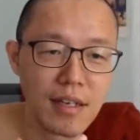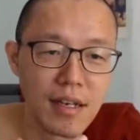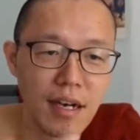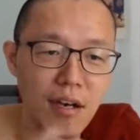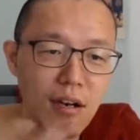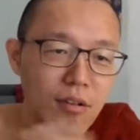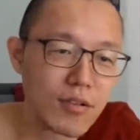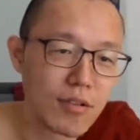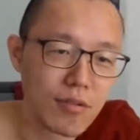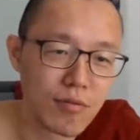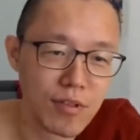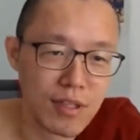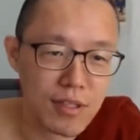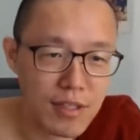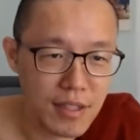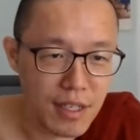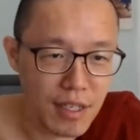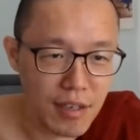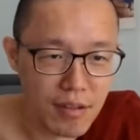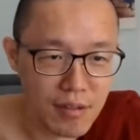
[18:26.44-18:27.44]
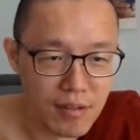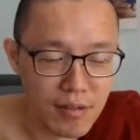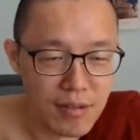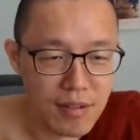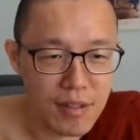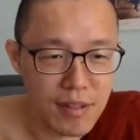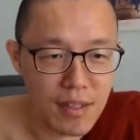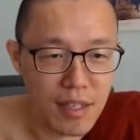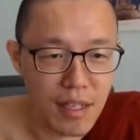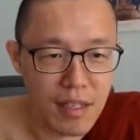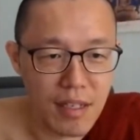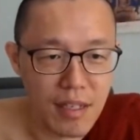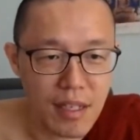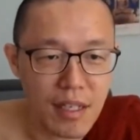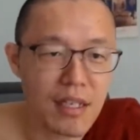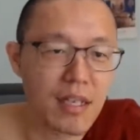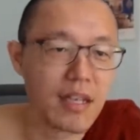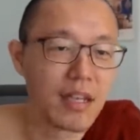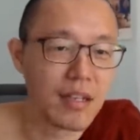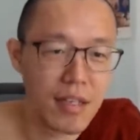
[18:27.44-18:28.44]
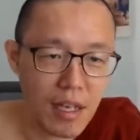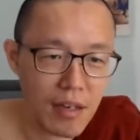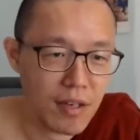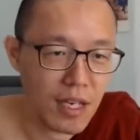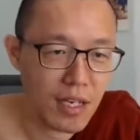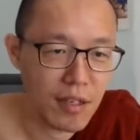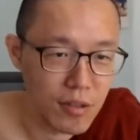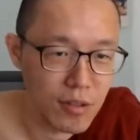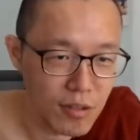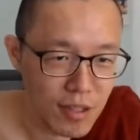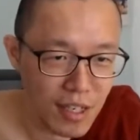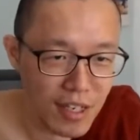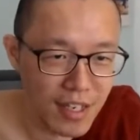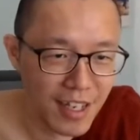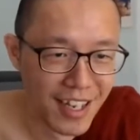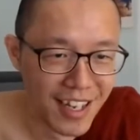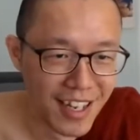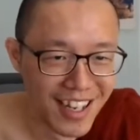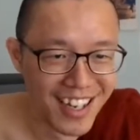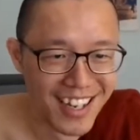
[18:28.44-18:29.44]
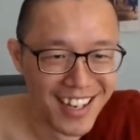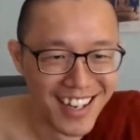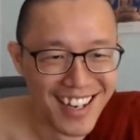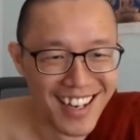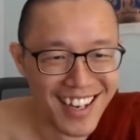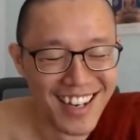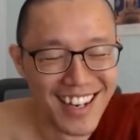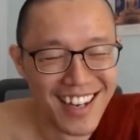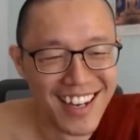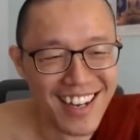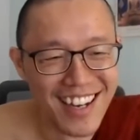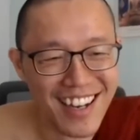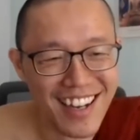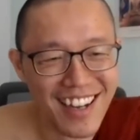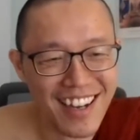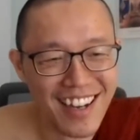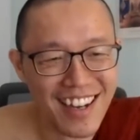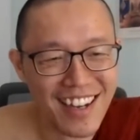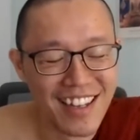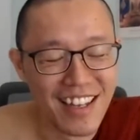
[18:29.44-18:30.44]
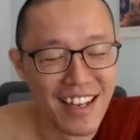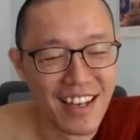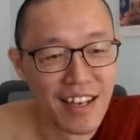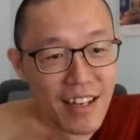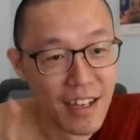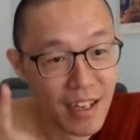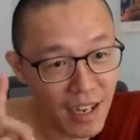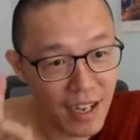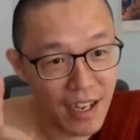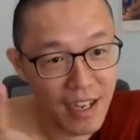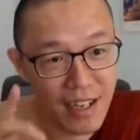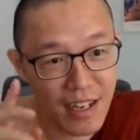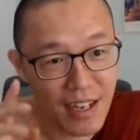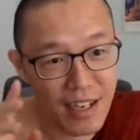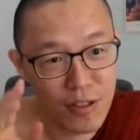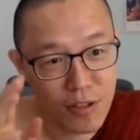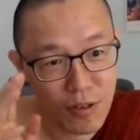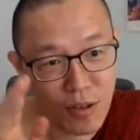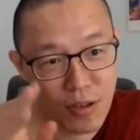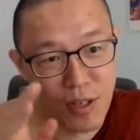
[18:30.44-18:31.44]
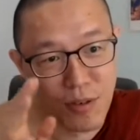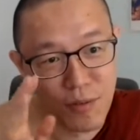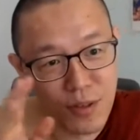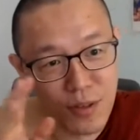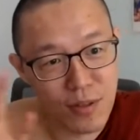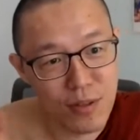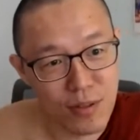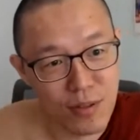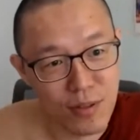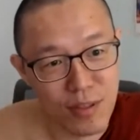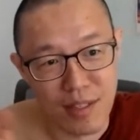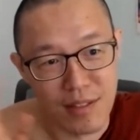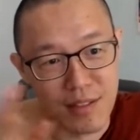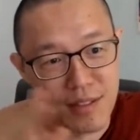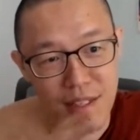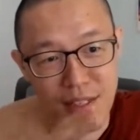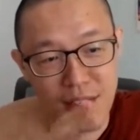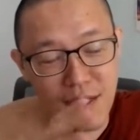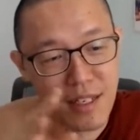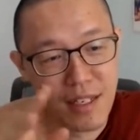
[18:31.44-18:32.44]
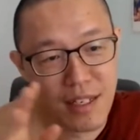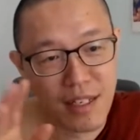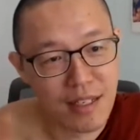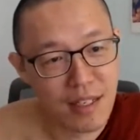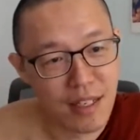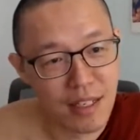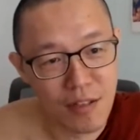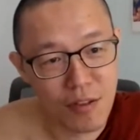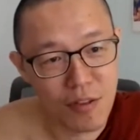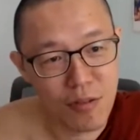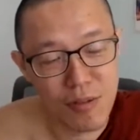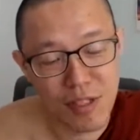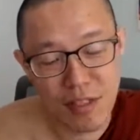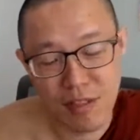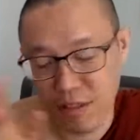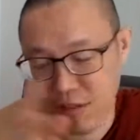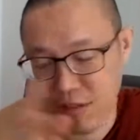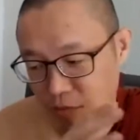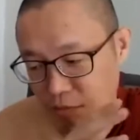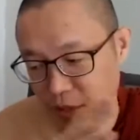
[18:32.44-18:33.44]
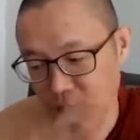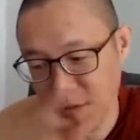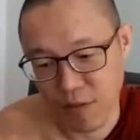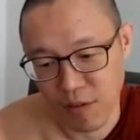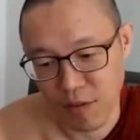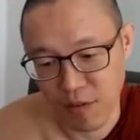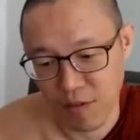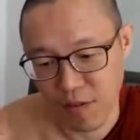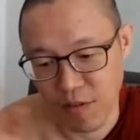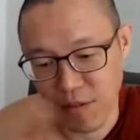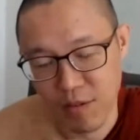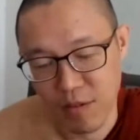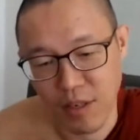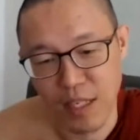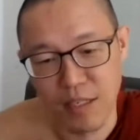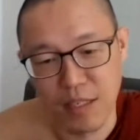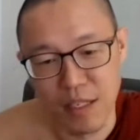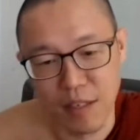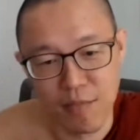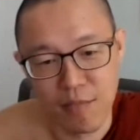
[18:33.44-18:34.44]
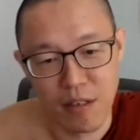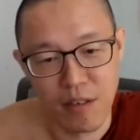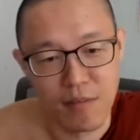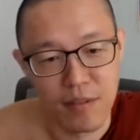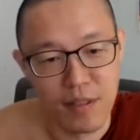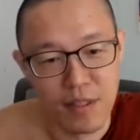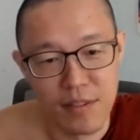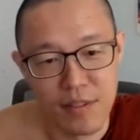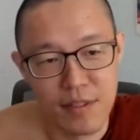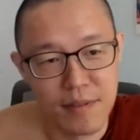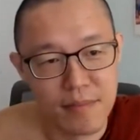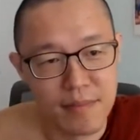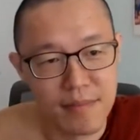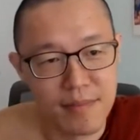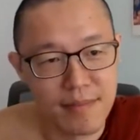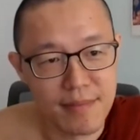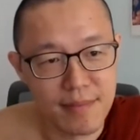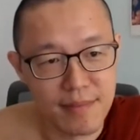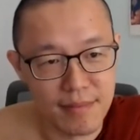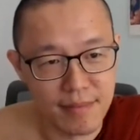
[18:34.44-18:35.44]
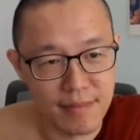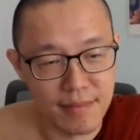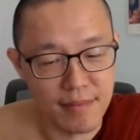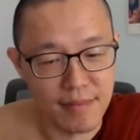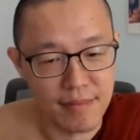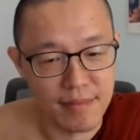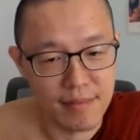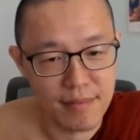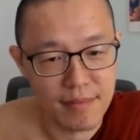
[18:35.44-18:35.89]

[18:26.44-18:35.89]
I also wouldn't tell, how come you don't? Yeah, I know a few students, they know me for quite a number of years. Mm.